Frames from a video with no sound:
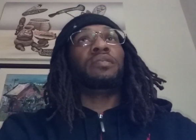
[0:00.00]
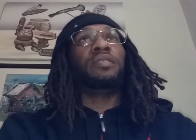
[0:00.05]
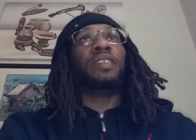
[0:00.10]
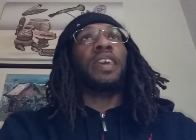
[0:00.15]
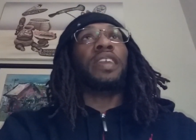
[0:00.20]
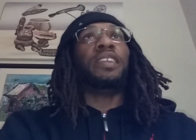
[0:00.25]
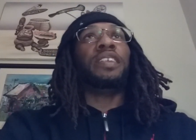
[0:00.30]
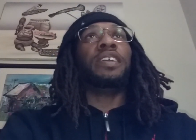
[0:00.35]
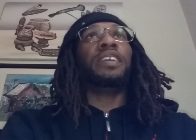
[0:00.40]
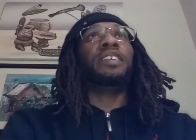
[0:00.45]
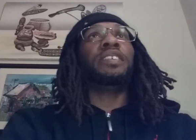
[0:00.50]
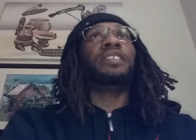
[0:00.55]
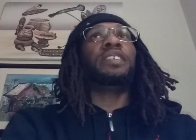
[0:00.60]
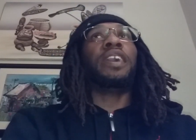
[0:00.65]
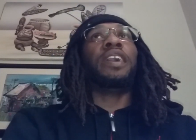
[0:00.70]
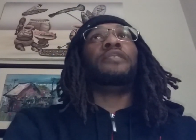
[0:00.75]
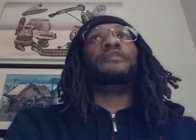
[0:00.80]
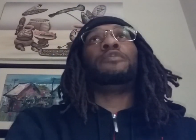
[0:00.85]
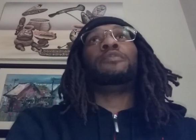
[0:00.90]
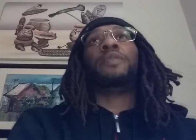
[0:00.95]
That niggas,
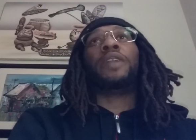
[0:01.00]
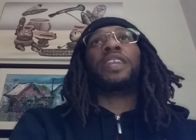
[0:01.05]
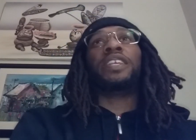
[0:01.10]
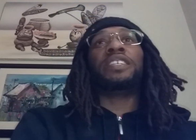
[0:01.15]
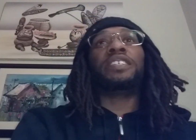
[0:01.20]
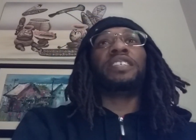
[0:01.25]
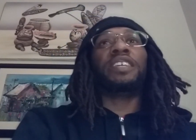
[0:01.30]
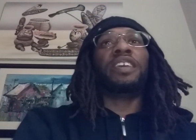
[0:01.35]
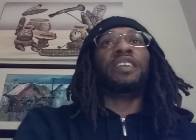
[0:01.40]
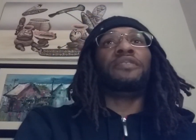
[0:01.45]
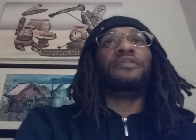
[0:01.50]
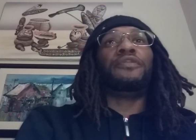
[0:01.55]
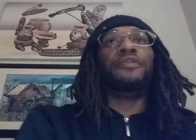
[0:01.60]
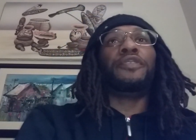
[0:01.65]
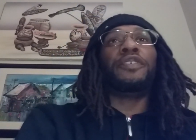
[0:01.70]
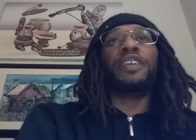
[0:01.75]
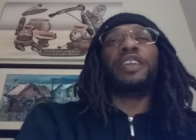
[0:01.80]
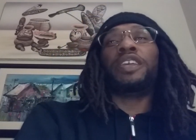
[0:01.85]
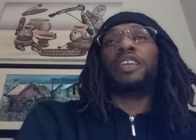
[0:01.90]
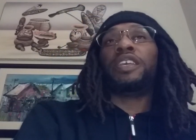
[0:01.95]
everybody saying
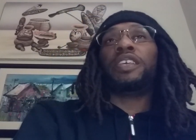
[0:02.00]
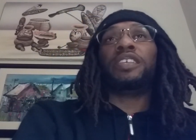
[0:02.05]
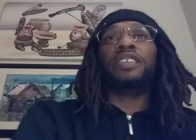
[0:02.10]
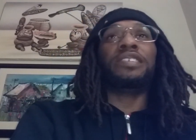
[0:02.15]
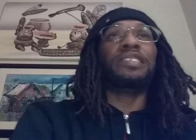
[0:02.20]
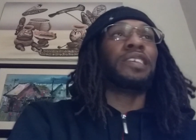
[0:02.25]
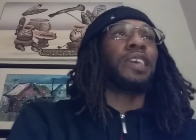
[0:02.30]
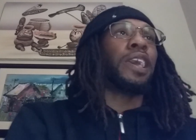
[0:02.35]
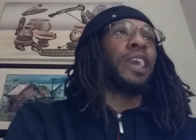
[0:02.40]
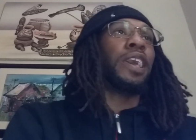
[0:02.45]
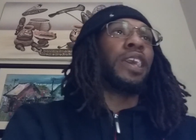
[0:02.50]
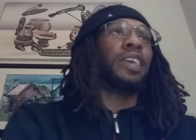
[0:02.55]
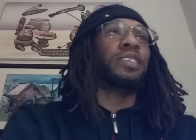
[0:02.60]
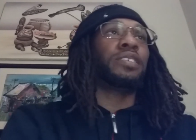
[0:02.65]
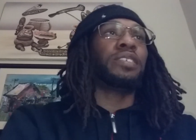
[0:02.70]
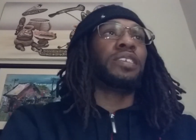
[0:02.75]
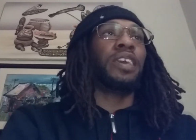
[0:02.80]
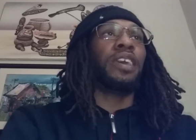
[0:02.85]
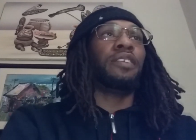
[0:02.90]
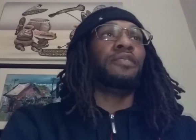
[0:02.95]
free. It's a
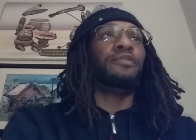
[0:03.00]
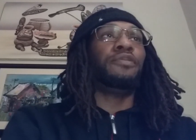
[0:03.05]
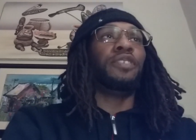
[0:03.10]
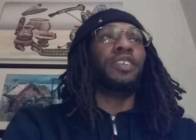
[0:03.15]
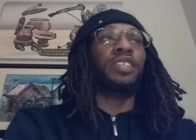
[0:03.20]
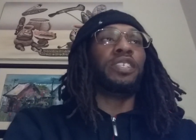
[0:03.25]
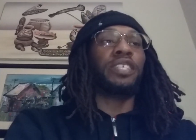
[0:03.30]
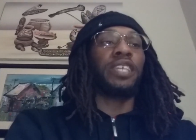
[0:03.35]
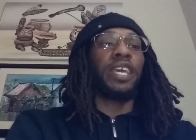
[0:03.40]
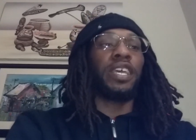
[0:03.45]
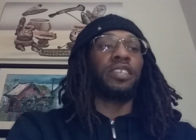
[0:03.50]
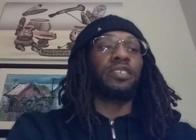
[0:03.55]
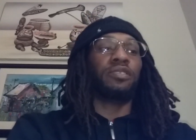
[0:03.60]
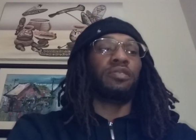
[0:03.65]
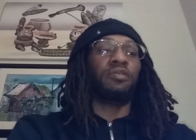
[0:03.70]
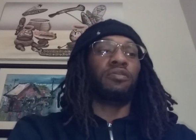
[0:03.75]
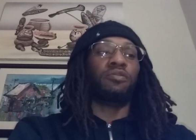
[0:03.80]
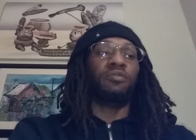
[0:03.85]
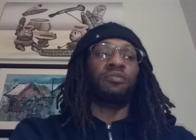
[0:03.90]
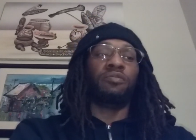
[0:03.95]
hashtag, free
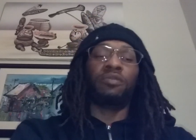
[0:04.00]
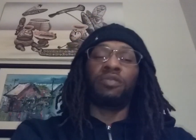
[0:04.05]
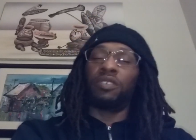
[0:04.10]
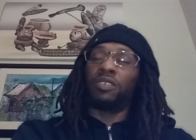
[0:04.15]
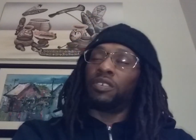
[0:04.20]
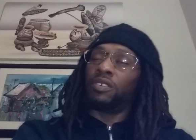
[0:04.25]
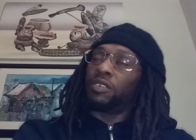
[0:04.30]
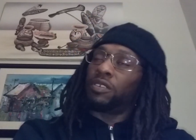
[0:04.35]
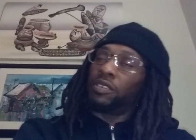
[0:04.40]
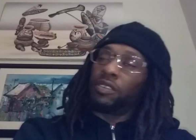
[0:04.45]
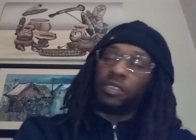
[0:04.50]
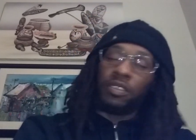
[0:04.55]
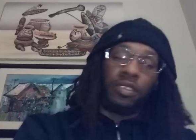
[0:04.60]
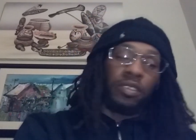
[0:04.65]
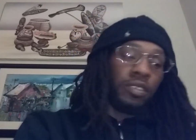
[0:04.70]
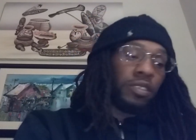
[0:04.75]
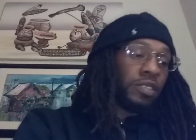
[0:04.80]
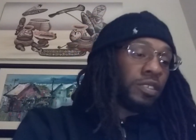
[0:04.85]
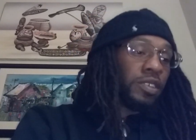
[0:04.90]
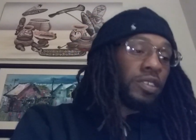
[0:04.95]
TaxStone.
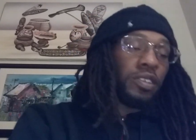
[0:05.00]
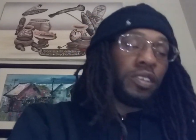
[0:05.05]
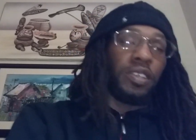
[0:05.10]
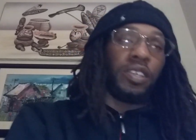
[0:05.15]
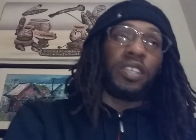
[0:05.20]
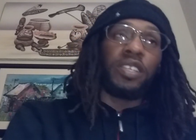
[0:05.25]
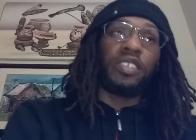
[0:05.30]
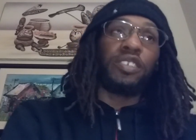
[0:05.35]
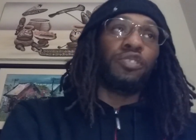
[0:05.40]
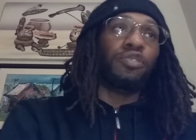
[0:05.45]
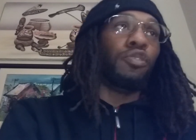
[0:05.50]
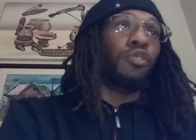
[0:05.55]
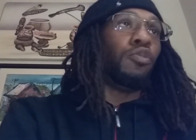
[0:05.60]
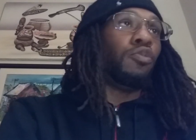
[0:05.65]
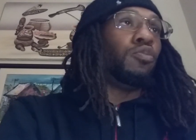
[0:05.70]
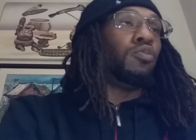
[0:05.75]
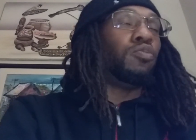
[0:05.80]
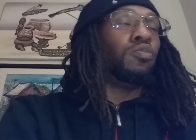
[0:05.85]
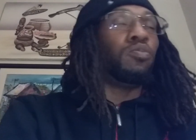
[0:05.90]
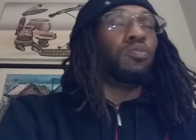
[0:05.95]
It's
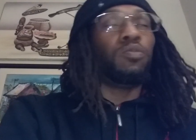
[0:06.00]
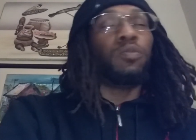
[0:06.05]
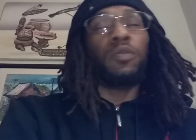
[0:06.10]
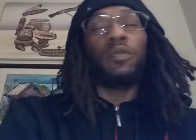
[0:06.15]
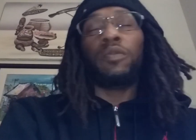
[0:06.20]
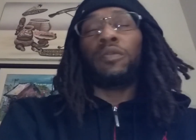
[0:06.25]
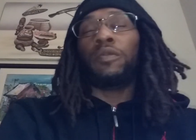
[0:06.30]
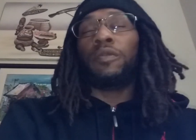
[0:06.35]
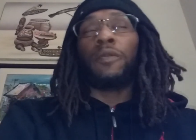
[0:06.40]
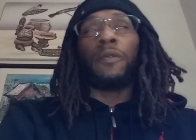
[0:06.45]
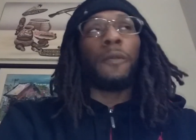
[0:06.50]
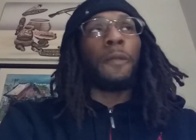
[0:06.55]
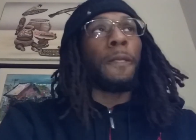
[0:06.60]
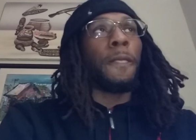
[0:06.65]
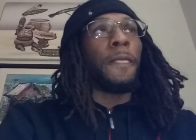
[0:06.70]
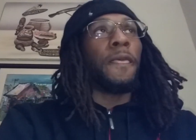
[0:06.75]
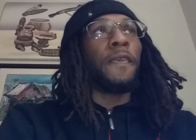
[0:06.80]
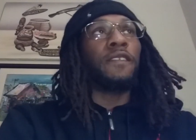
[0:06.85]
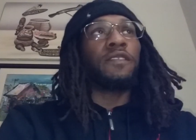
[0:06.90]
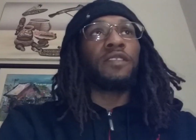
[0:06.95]
a
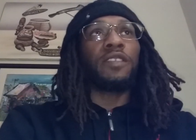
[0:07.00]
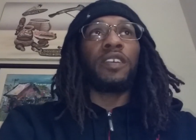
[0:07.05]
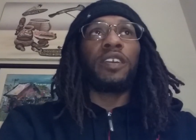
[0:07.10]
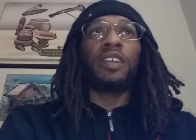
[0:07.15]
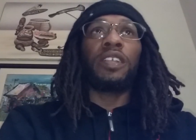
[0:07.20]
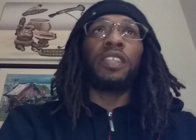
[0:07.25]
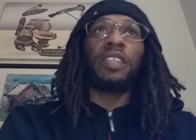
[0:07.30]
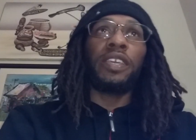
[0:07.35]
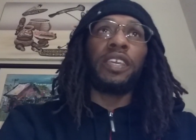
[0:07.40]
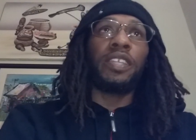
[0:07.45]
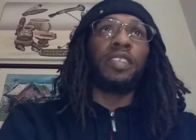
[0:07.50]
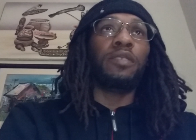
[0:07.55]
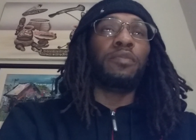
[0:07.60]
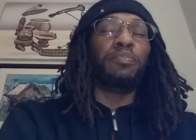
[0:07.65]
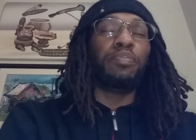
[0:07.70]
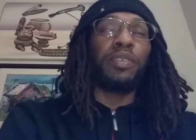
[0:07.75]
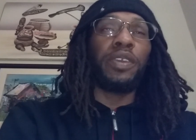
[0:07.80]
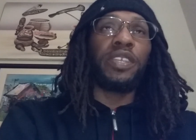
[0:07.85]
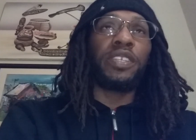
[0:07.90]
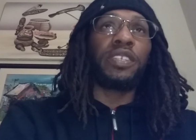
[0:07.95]
clear
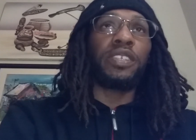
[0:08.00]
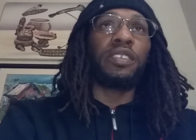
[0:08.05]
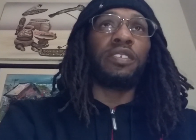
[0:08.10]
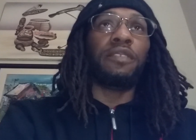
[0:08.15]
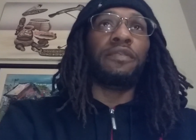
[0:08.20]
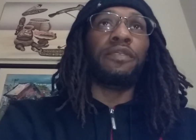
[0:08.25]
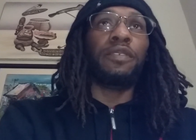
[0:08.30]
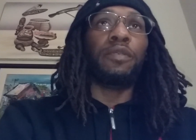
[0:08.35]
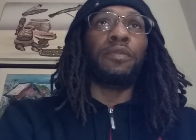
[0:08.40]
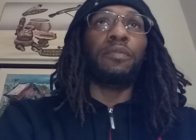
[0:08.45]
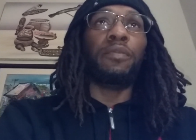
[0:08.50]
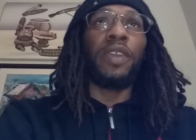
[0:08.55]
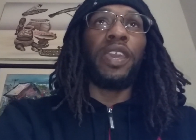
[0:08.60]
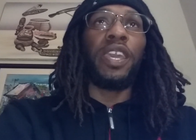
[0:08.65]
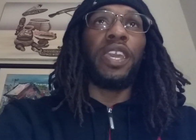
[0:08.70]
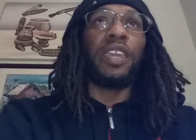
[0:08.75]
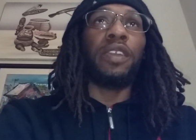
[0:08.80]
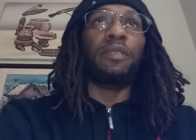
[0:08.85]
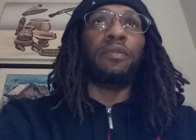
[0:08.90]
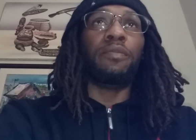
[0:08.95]
depiction of him
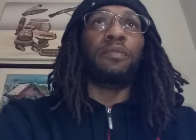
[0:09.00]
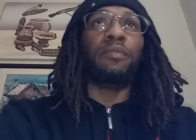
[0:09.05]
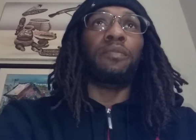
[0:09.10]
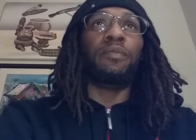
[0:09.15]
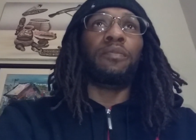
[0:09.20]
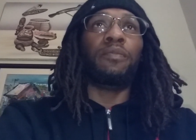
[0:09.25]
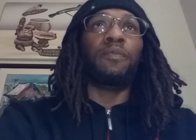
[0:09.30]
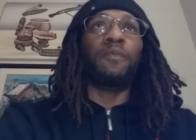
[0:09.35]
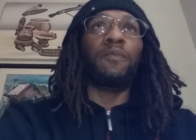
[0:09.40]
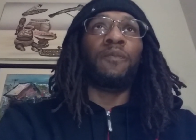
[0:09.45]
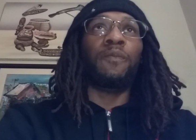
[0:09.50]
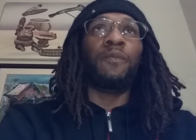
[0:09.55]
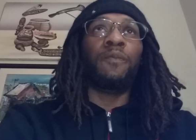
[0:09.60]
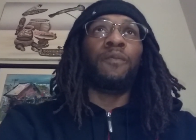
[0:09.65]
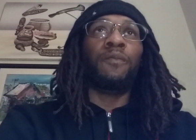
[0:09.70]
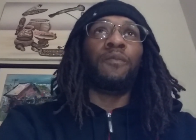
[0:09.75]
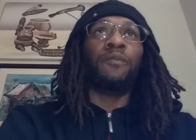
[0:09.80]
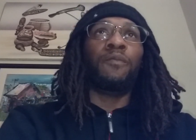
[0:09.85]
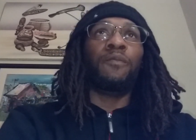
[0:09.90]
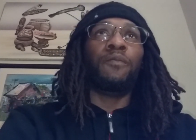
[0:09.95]
made
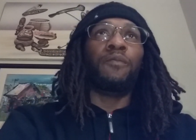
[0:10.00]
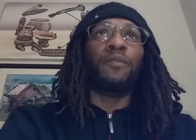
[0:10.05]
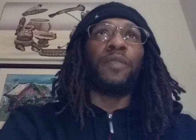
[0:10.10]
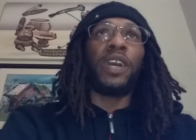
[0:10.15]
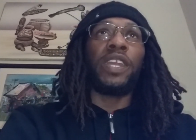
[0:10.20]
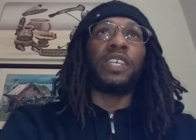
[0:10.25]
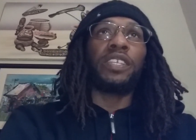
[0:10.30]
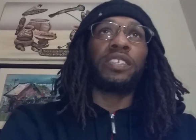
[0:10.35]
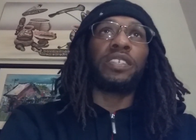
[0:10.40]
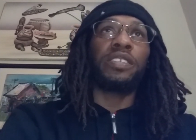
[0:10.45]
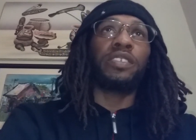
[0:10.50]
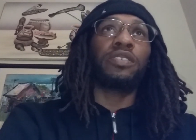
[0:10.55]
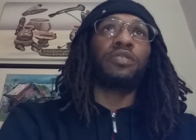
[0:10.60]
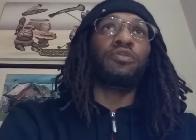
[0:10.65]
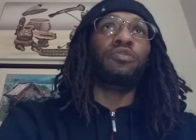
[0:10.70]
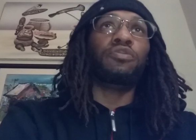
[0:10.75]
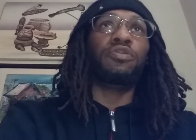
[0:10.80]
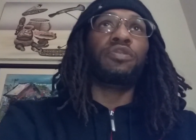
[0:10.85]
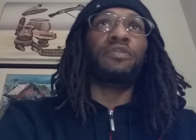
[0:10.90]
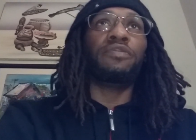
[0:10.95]
by this
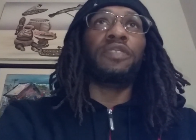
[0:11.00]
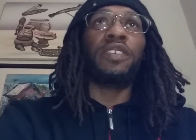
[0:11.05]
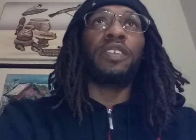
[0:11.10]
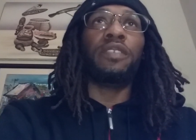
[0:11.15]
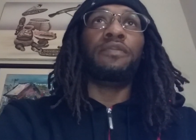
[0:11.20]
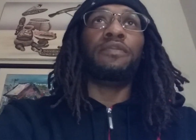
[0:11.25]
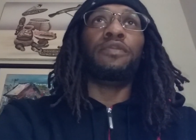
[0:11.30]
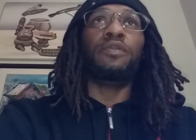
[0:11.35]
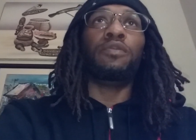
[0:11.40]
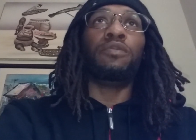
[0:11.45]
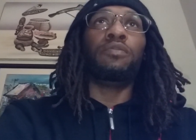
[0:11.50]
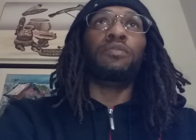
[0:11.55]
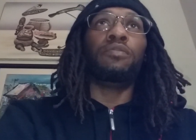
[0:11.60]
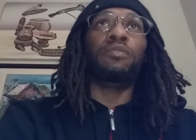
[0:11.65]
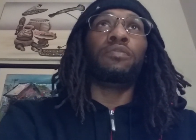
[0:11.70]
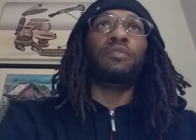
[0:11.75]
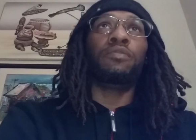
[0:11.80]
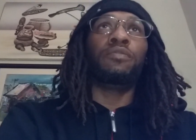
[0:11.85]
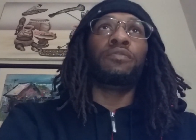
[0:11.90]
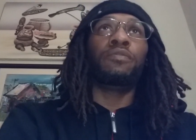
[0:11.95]
exclusive interview
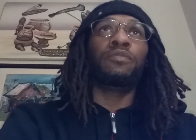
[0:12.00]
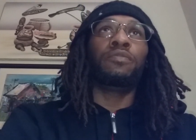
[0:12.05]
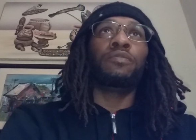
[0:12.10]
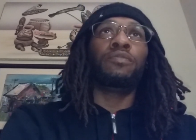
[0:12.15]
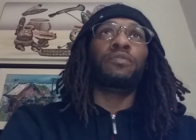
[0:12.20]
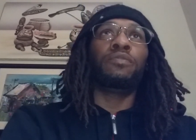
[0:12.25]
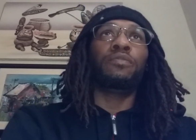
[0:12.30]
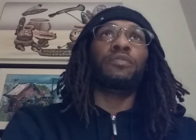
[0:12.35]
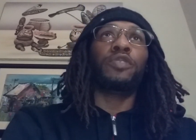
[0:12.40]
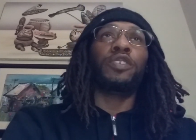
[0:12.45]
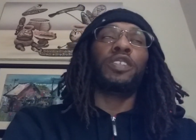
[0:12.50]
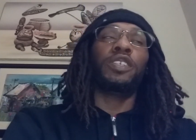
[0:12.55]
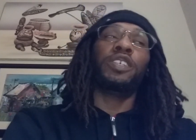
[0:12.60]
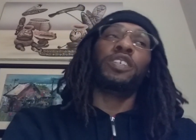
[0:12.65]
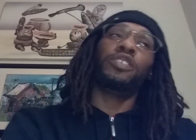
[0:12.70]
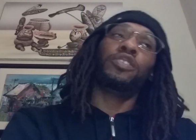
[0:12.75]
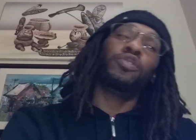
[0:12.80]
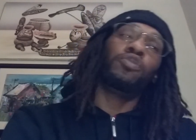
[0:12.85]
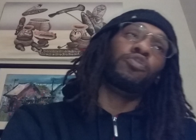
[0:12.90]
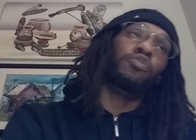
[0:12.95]
with
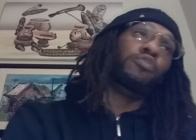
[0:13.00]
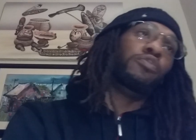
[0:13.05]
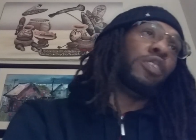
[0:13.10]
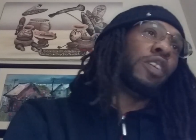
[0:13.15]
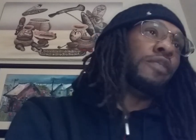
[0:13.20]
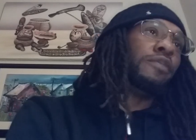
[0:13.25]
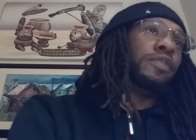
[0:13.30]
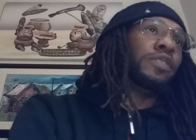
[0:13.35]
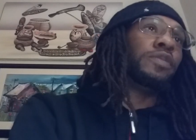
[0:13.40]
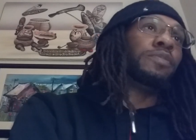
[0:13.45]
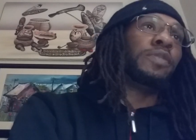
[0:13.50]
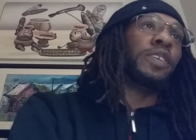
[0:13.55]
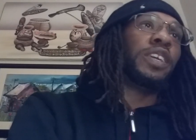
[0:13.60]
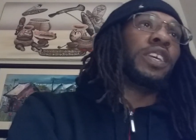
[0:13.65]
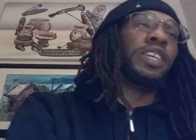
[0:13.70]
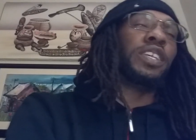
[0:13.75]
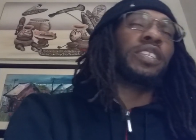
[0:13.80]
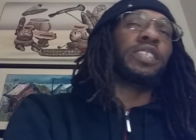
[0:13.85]
these two brothers, man.